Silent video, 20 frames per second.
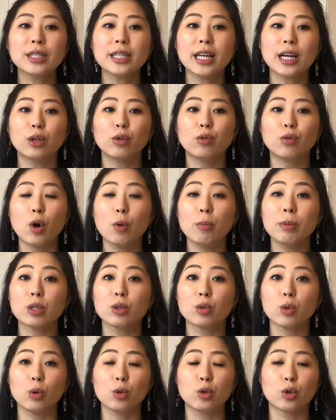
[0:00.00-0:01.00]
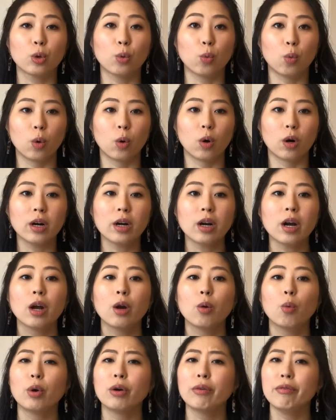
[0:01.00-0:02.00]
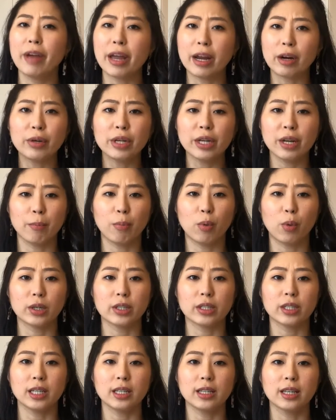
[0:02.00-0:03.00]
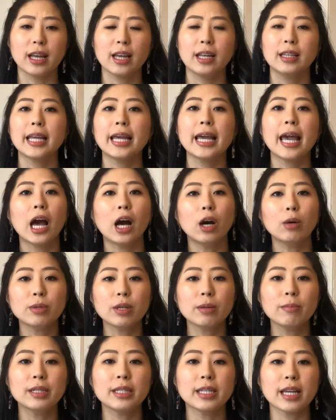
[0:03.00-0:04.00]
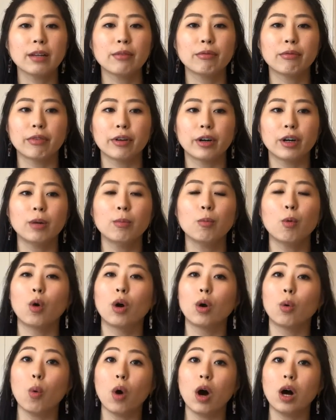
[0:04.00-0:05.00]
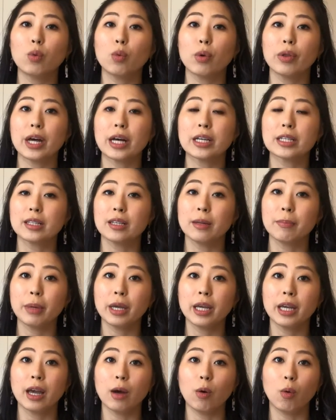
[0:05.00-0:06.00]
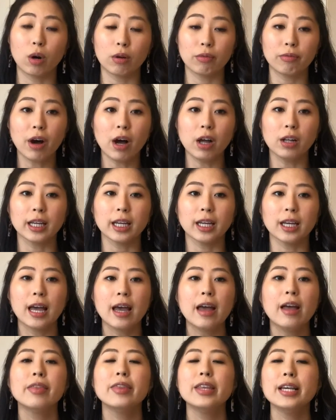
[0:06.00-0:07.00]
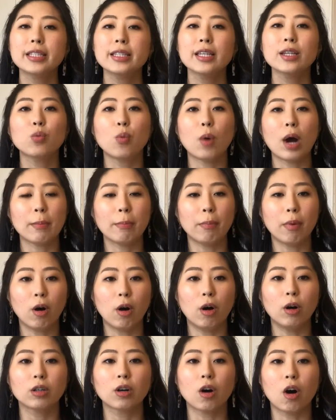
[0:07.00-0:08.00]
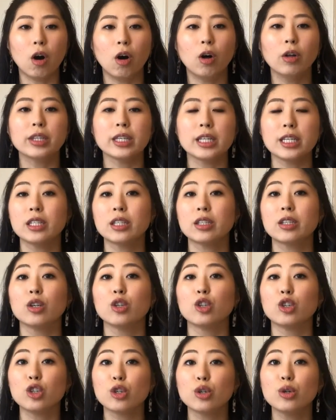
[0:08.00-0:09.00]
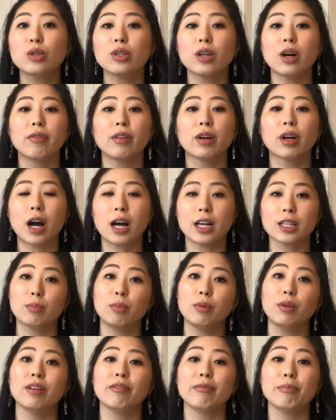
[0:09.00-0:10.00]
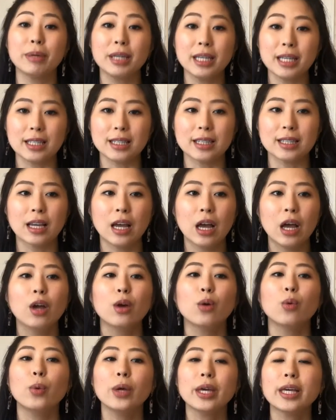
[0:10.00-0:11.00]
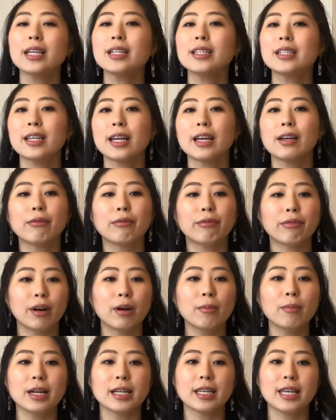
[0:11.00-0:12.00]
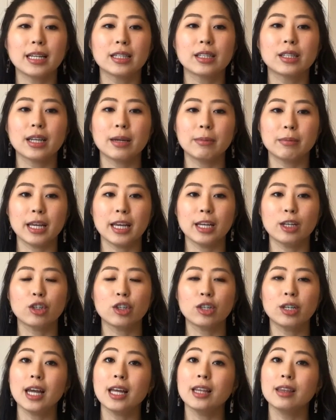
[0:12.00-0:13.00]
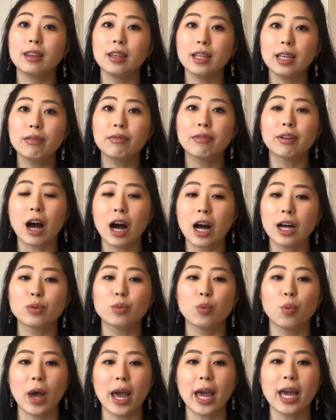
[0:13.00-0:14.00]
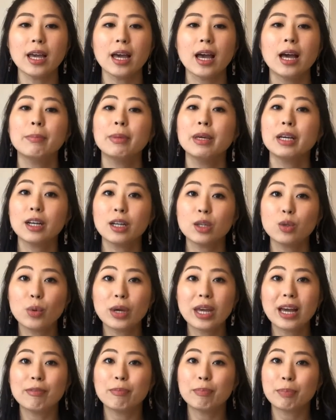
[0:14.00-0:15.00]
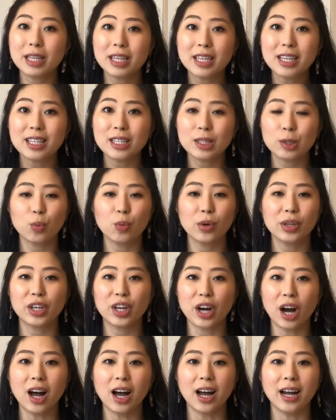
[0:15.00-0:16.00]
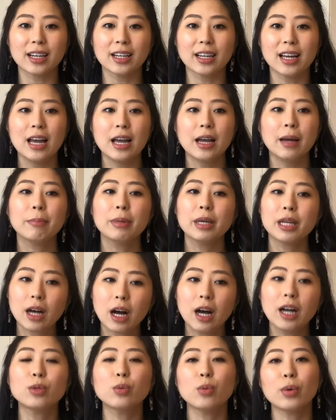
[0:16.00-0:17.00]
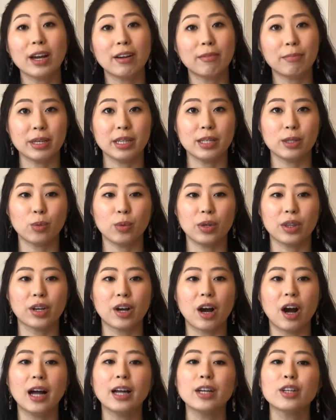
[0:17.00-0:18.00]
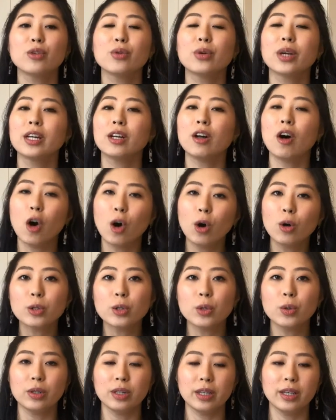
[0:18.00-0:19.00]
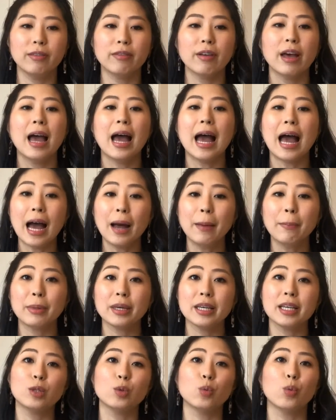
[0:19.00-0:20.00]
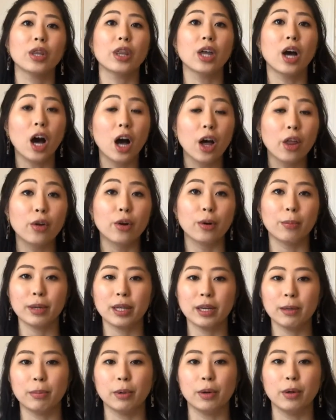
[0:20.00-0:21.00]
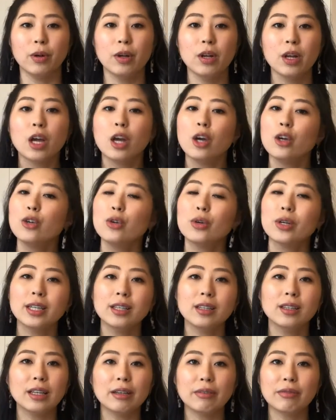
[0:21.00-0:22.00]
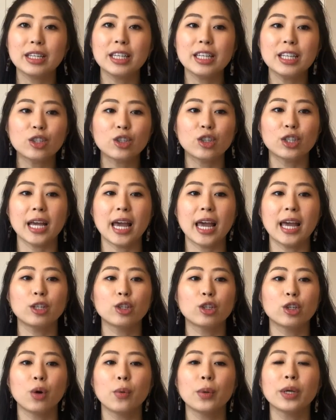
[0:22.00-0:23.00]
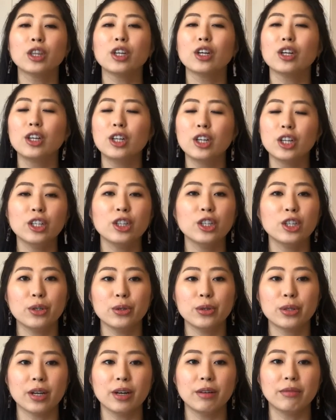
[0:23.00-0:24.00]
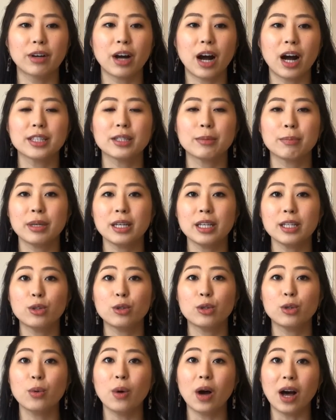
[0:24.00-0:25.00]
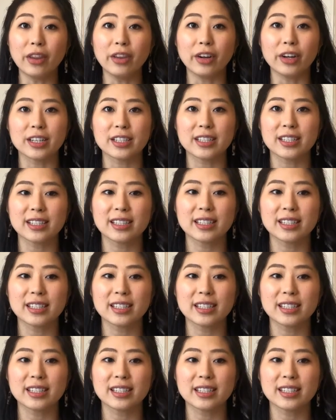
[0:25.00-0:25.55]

that a Roman soldier wore were very important. They helped him stand firm or walk without slipping or falling. This is why Paul called these the shoes of the Gospel of Peace. We can stand firm against temptation and live God's way because we have peace with God. Because we have peace with God, you can also live at peace with other people. You can live each day showing the good news of God's peace to others.